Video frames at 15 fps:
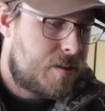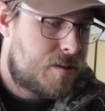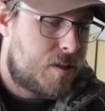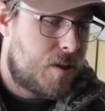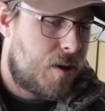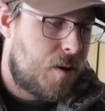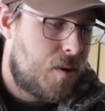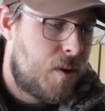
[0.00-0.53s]

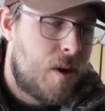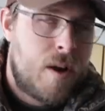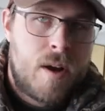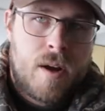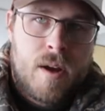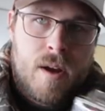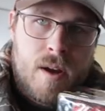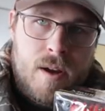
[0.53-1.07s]
so
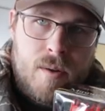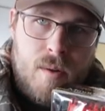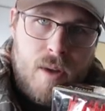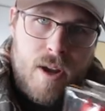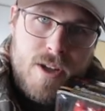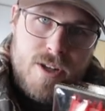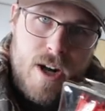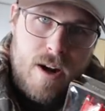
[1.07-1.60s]
We're
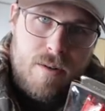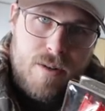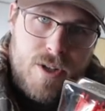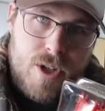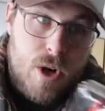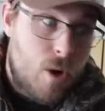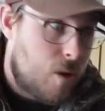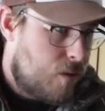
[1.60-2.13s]
going to try
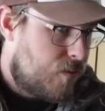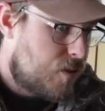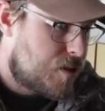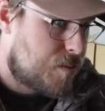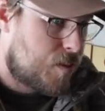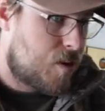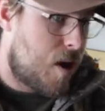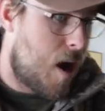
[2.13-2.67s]
trolling for
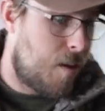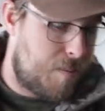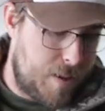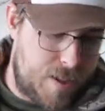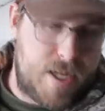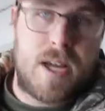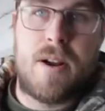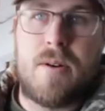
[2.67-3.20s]
some
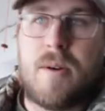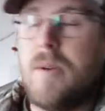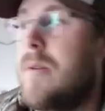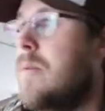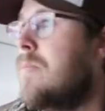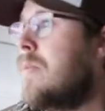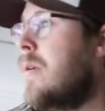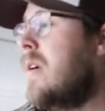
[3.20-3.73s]
crappies here
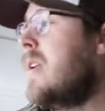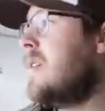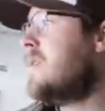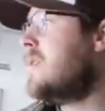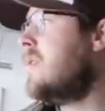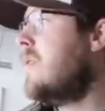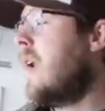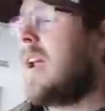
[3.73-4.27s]
pretty
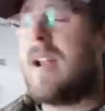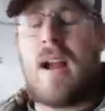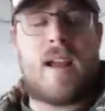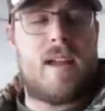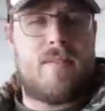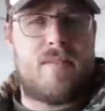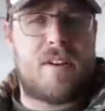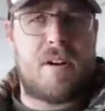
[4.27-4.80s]
soon. I
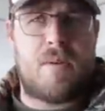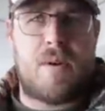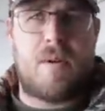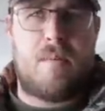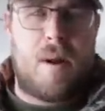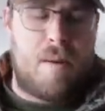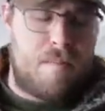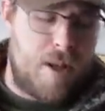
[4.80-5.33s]
got to figure out where to
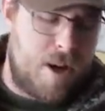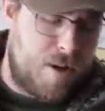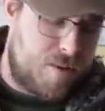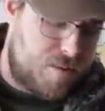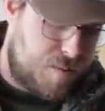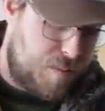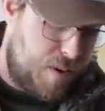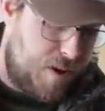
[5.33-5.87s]
buy
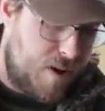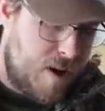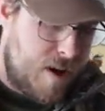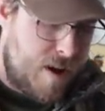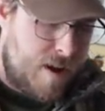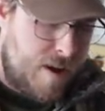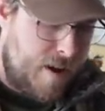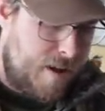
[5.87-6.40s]
minnows, but
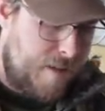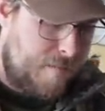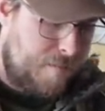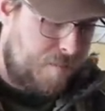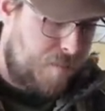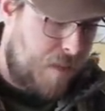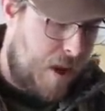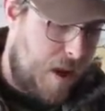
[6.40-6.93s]

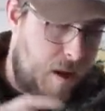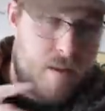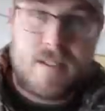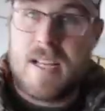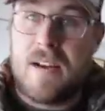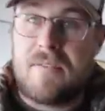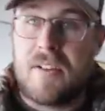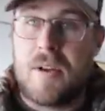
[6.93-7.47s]

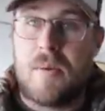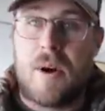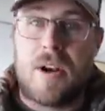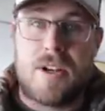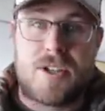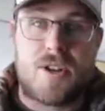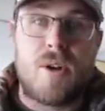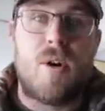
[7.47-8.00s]
definitely
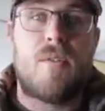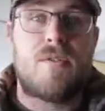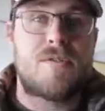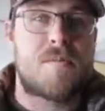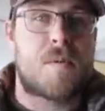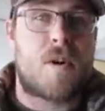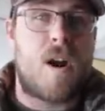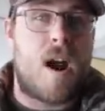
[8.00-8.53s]
wanting to troll for
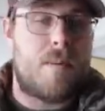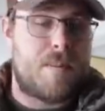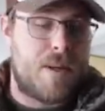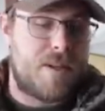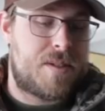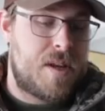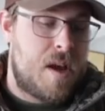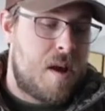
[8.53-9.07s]
some
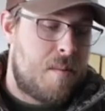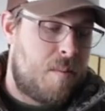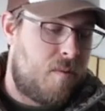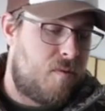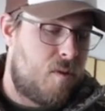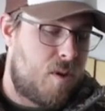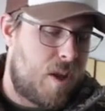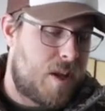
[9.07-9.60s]
crappies
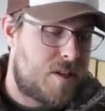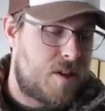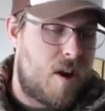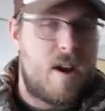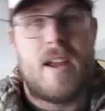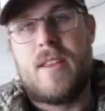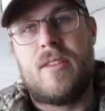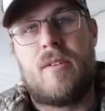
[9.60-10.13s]
before they start
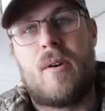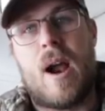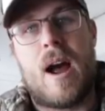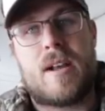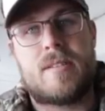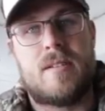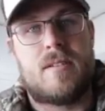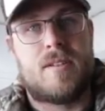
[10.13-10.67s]
hitting the
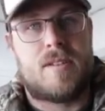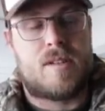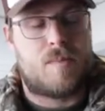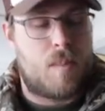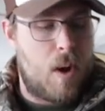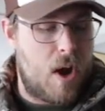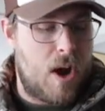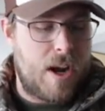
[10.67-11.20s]
rocks on the
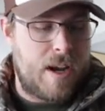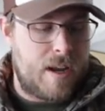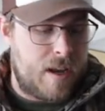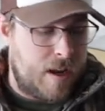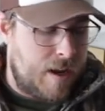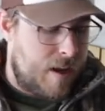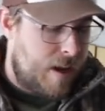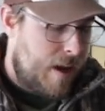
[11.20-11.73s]
spawn.
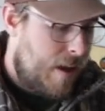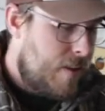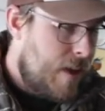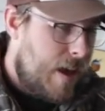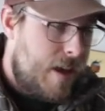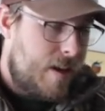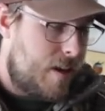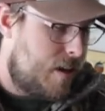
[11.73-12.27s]
And
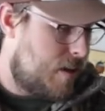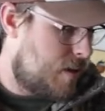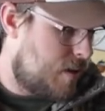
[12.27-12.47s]
then